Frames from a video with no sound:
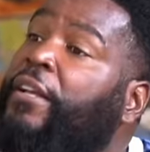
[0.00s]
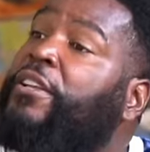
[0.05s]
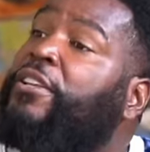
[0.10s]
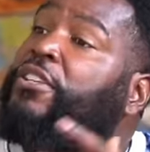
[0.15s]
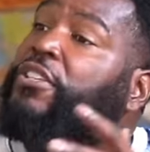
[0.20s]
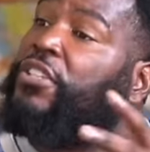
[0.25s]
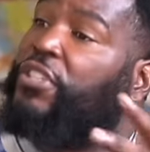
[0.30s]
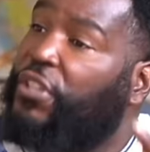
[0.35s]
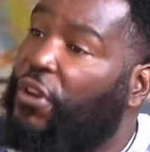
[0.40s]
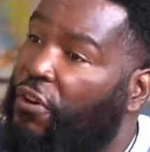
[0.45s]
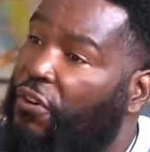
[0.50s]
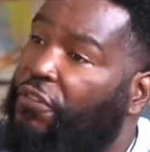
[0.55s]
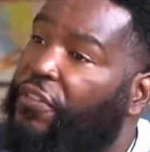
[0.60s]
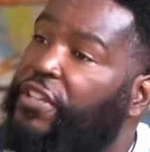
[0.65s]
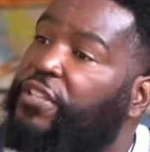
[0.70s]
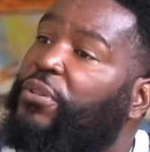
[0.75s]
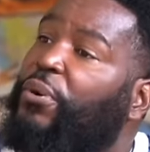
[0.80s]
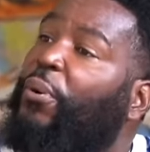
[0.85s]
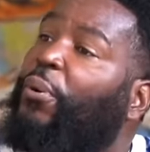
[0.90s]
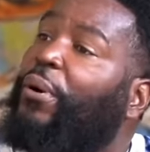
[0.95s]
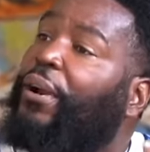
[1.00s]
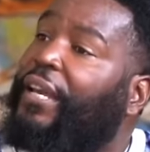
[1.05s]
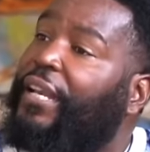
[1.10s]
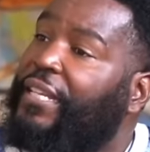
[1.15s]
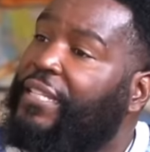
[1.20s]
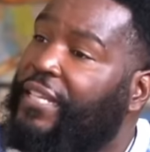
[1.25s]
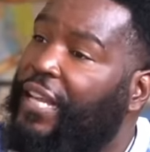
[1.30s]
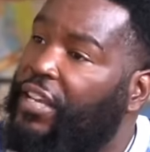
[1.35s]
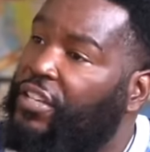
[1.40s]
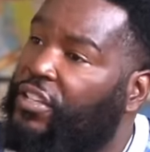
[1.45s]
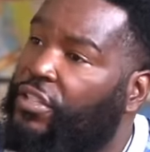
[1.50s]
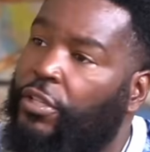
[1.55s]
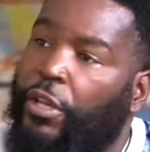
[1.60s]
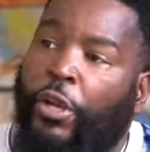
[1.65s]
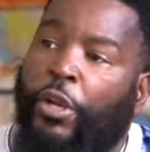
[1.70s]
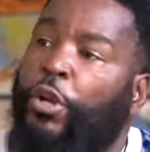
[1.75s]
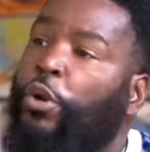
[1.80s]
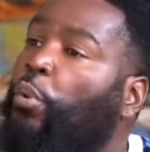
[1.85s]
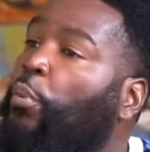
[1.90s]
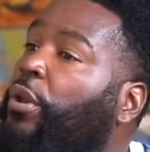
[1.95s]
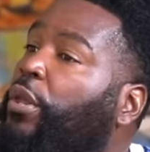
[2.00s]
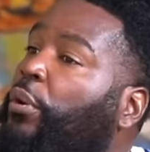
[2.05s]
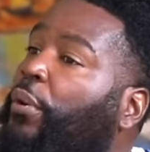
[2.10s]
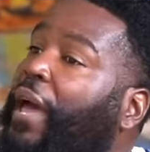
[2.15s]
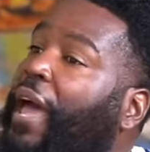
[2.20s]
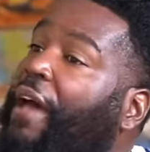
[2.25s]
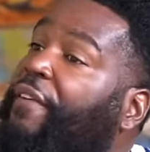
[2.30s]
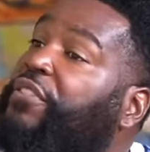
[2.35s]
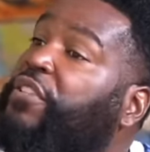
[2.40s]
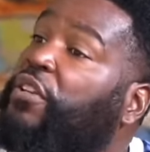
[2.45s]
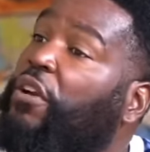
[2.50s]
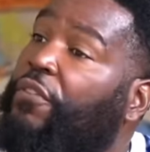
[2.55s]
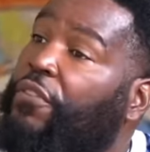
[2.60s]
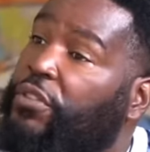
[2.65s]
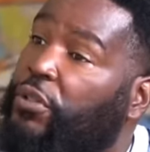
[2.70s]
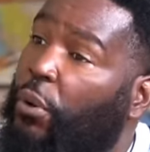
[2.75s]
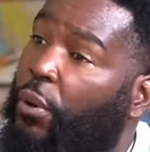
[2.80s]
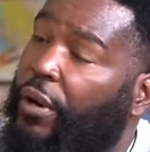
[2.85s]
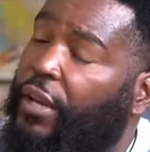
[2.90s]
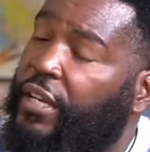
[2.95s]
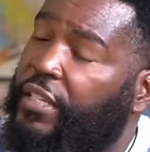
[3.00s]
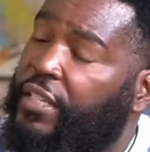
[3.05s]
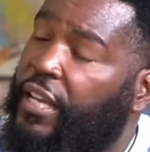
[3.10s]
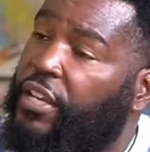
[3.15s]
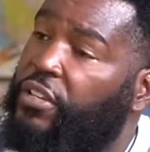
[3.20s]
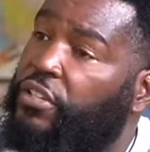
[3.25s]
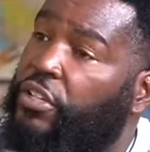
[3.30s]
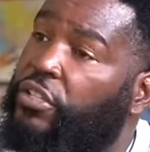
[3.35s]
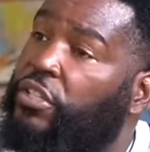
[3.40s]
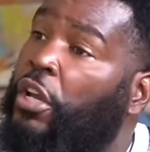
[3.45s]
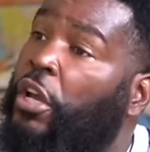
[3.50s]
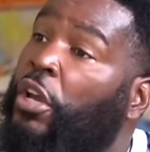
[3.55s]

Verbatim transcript: Service organizations. We don't have service organizations.